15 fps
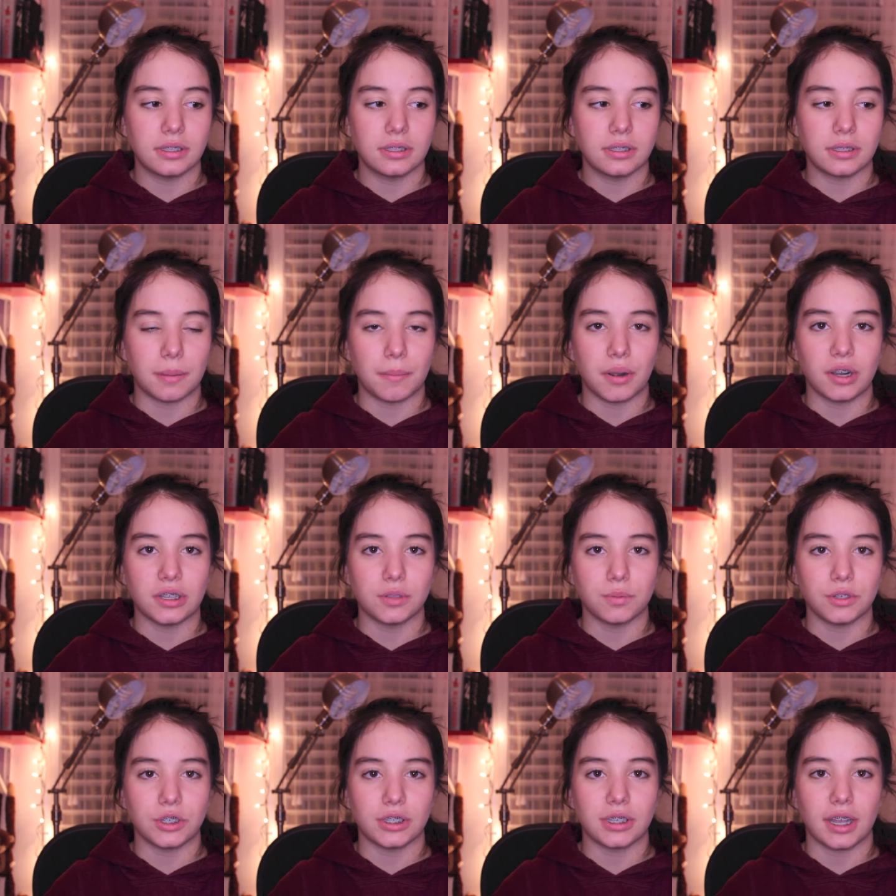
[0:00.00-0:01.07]
some parts
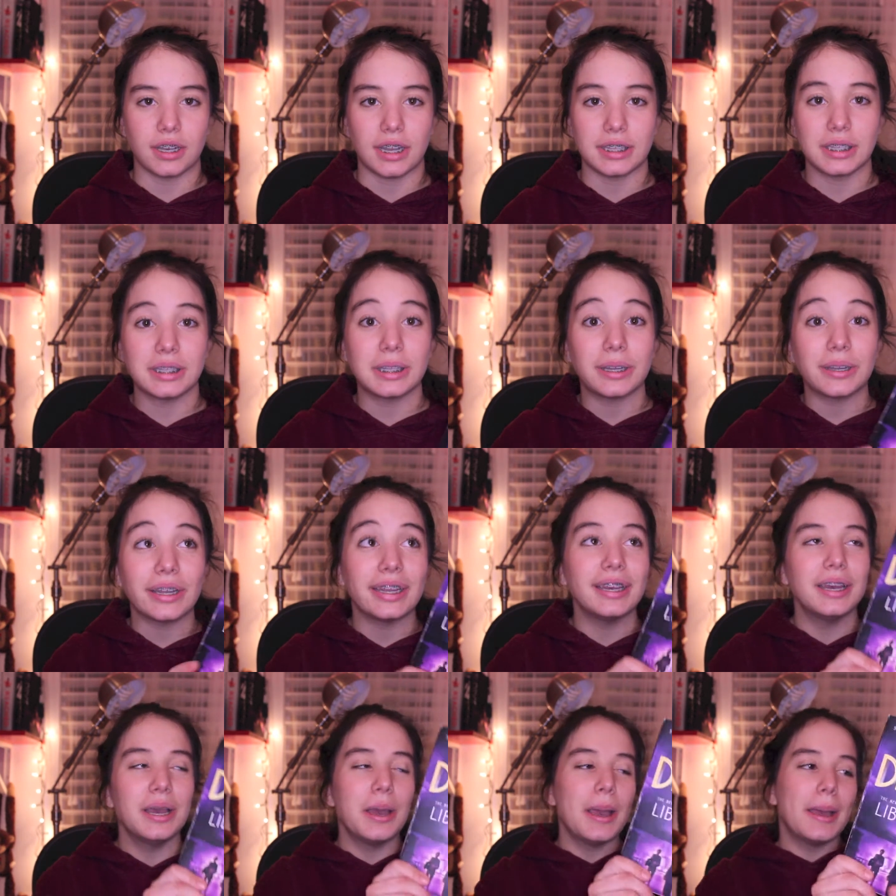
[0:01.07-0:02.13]
were just unnecessary,
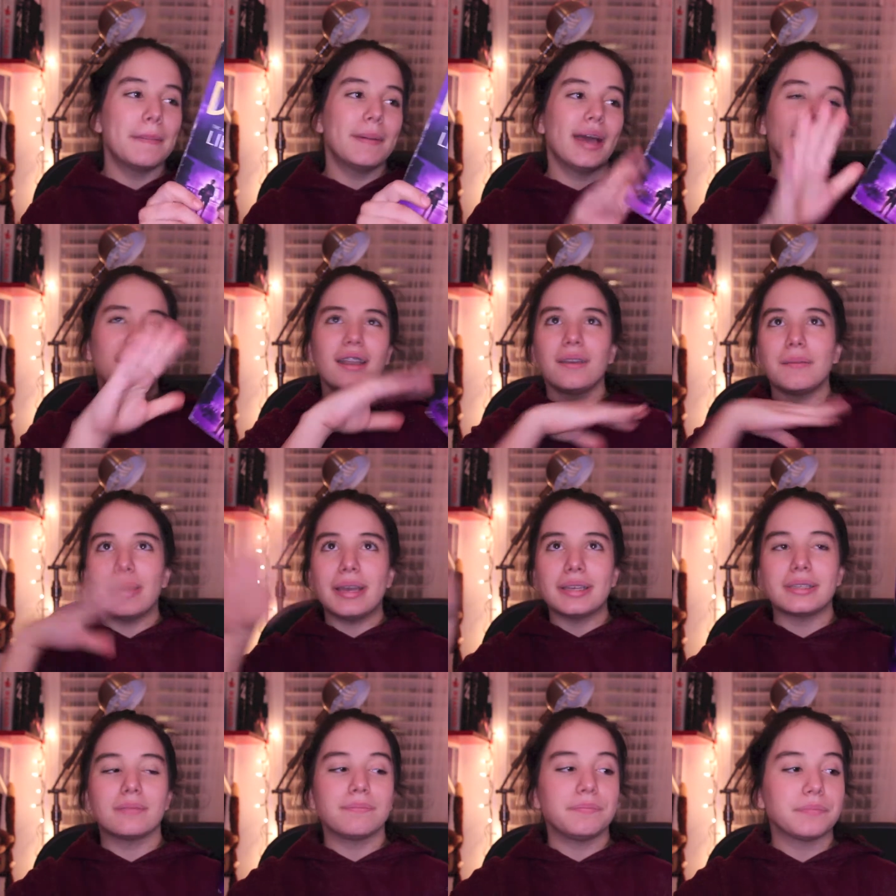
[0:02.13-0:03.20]
but
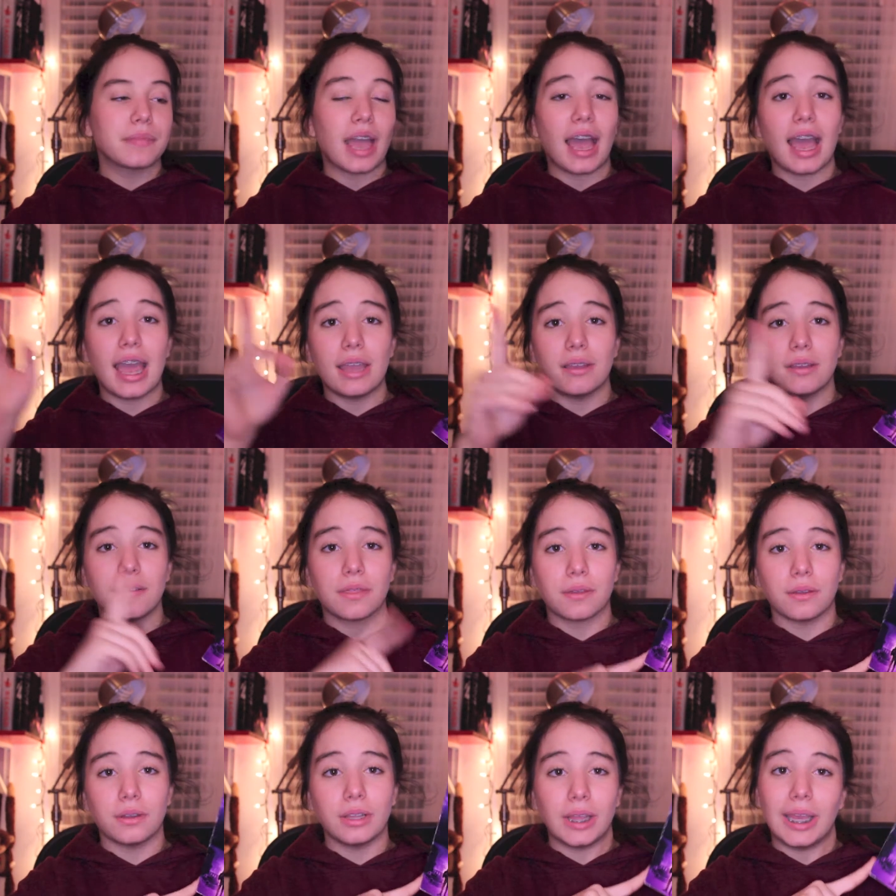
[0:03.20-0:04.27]
anyways, I
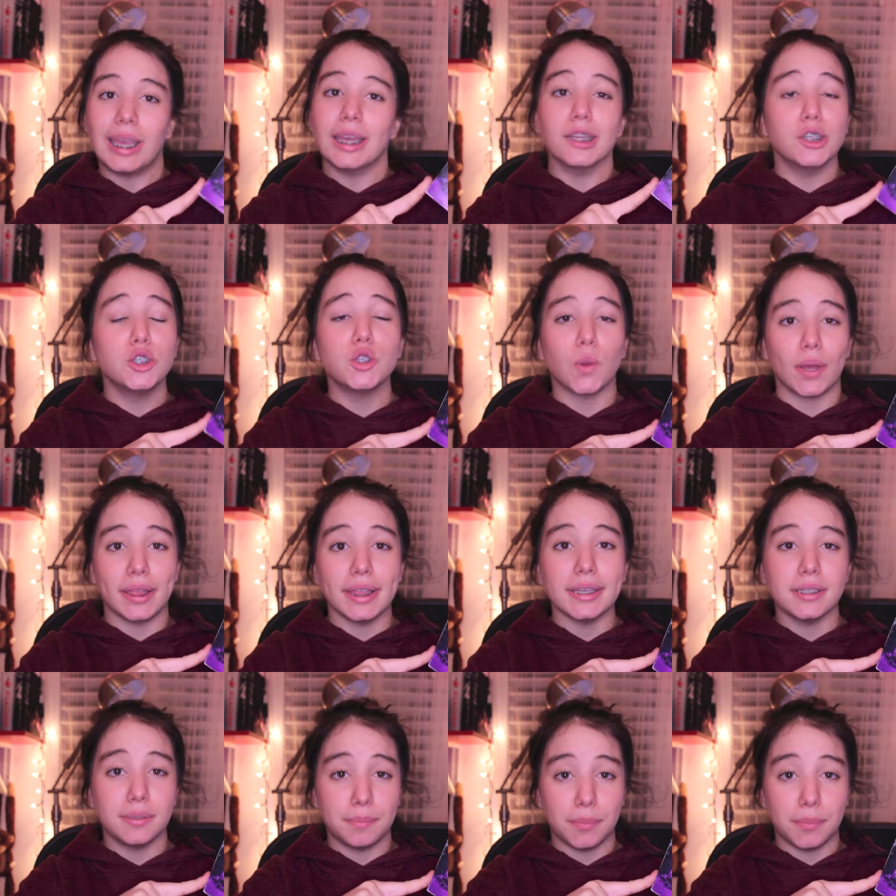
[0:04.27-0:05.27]
thoroughly enjoyed this